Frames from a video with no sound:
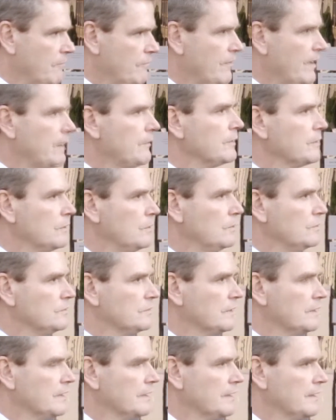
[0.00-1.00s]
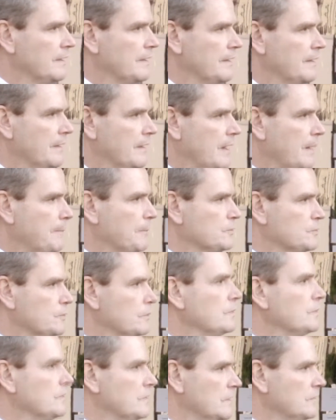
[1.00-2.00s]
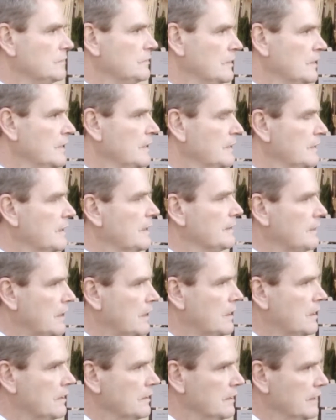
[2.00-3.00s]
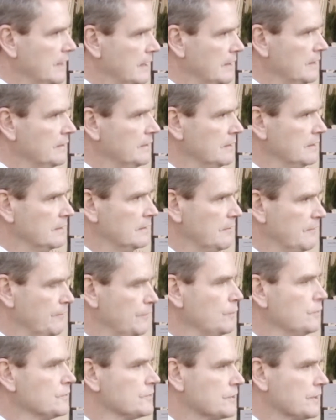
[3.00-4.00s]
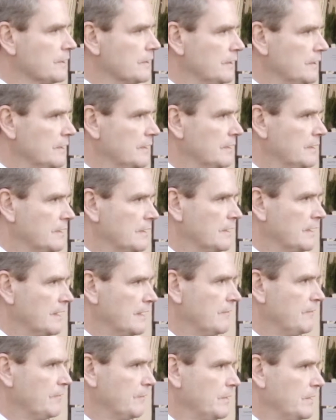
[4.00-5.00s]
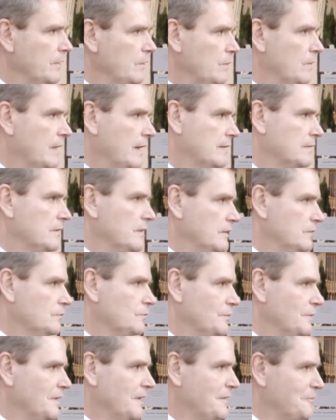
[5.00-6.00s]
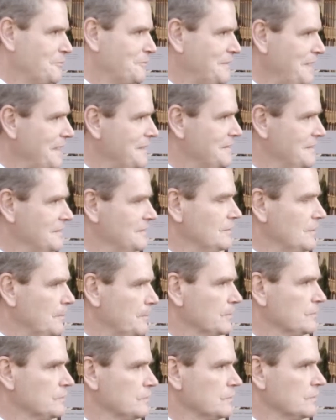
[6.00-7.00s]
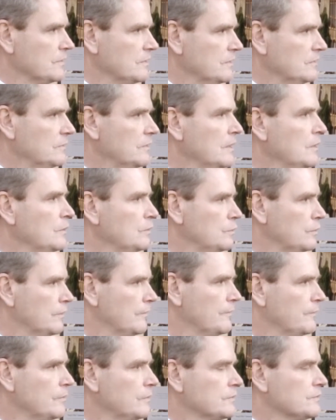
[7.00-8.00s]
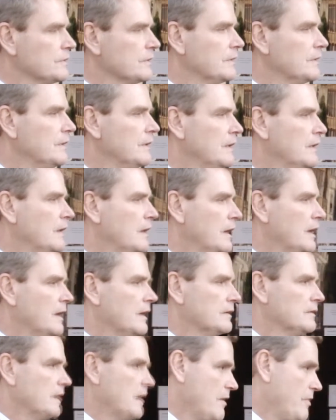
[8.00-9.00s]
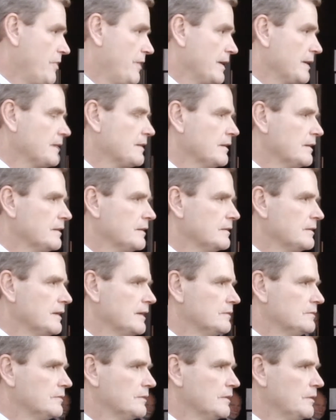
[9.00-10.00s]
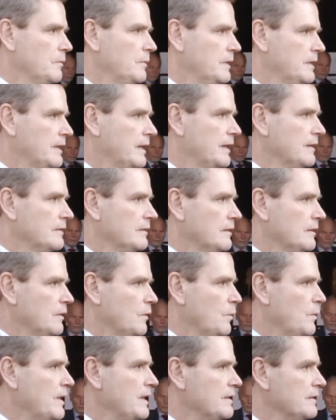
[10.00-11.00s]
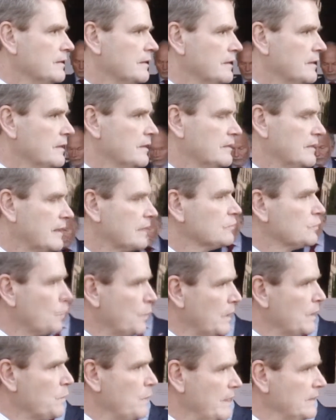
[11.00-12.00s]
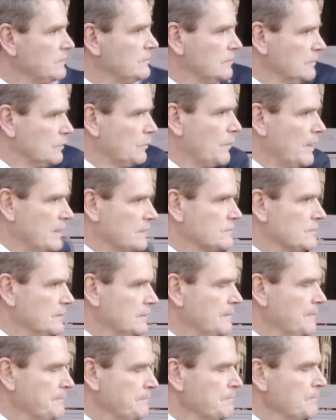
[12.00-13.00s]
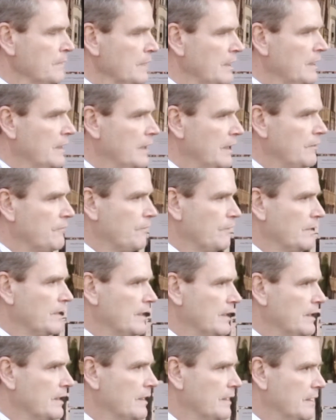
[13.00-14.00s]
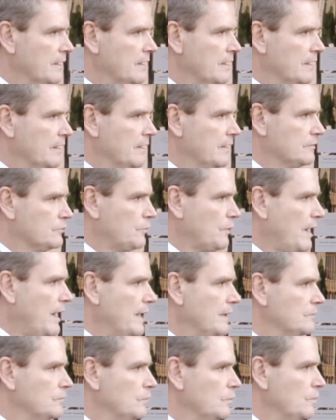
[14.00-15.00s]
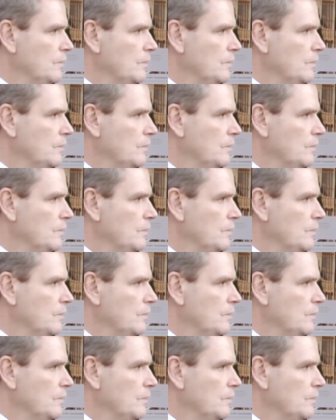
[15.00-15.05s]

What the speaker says: very good opportunities that are in the future if we look at the history and take these opportunities to the future. And I think that we can win, there's a win-win situation if we try to